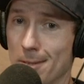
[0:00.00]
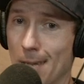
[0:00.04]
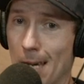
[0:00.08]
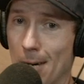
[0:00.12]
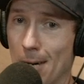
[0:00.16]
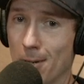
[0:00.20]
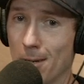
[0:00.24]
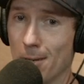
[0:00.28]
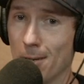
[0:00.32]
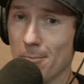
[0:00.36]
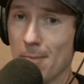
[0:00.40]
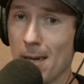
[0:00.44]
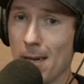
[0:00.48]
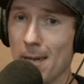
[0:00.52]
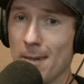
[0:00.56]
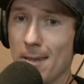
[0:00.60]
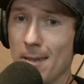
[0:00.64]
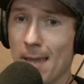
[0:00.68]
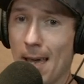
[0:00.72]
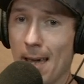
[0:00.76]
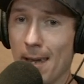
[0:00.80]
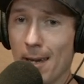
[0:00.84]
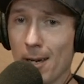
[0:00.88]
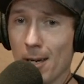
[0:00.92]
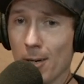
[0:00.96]
I would amend
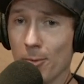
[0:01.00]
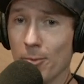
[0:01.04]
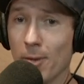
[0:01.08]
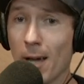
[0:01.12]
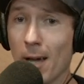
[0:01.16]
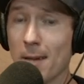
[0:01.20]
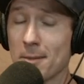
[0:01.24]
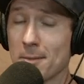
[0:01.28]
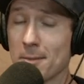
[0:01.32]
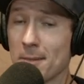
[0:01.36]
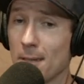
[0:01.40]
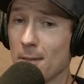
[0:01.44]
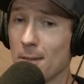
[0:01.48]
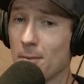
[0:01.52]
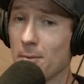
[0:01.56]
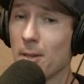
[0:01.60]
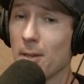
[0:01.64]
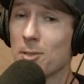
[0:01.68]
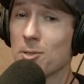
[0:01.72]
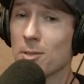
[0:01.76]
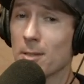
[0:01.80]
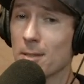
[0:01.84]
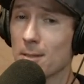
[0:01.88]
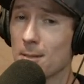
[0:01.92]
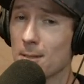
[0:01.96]
that here. Not say
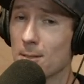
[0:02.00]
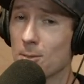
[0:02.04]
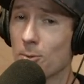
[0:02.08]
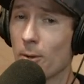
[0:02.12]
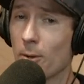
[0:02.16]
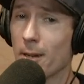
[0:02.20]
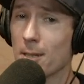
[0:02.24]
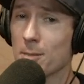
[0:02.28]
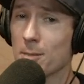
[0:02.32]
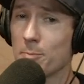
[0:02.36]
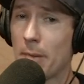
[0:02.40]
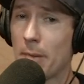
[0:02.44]
invention. It's his greatest